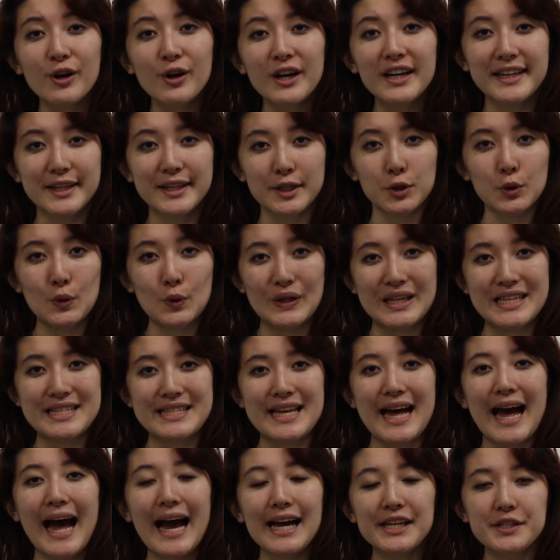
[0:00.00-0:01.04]
really cool is
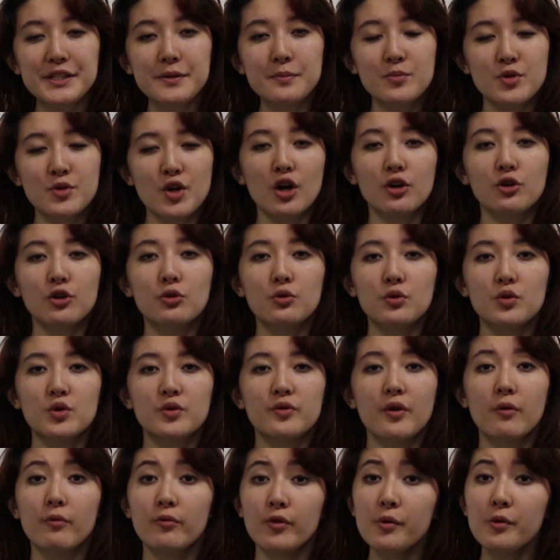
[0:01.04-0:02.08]
that atoms are cooled
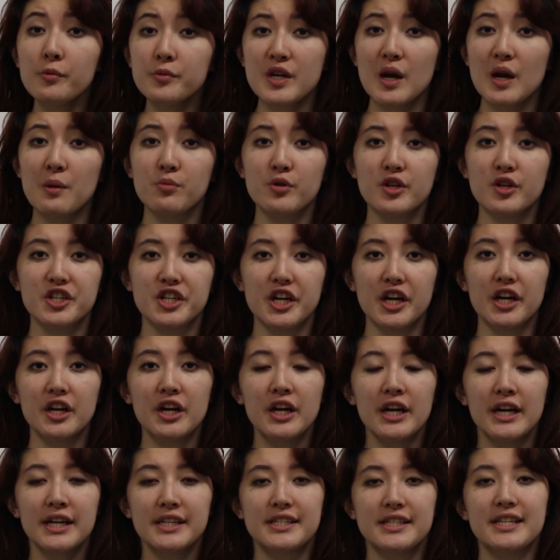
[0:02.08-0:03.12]
from room temperature
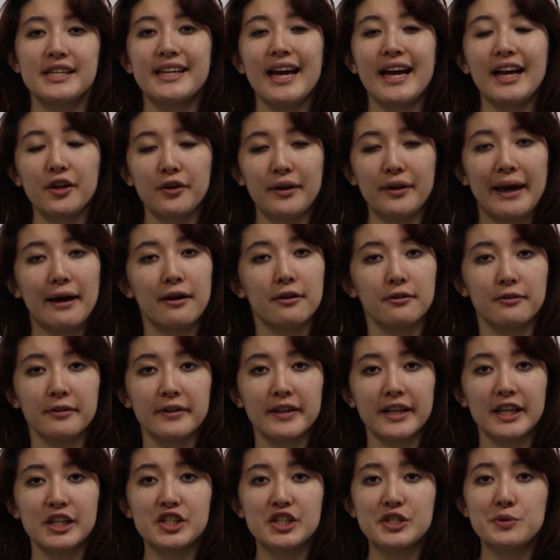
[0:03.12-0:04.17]
to nanokelvin
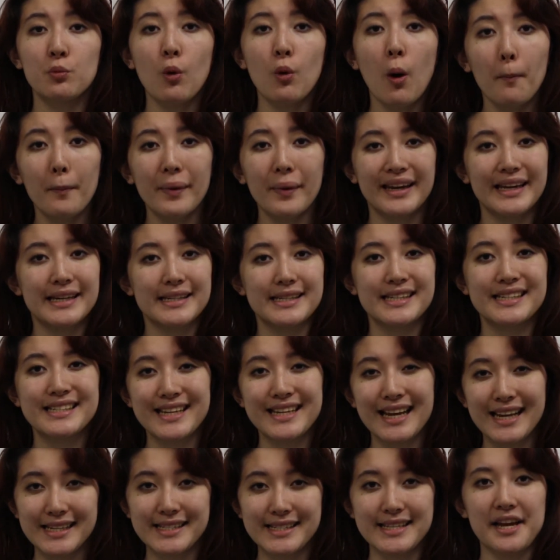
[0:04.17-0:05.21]
in just 1 minute and
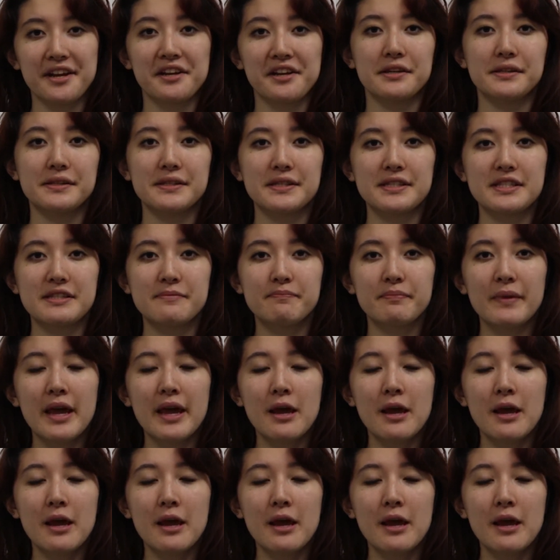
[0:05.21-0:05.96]
10 seconds.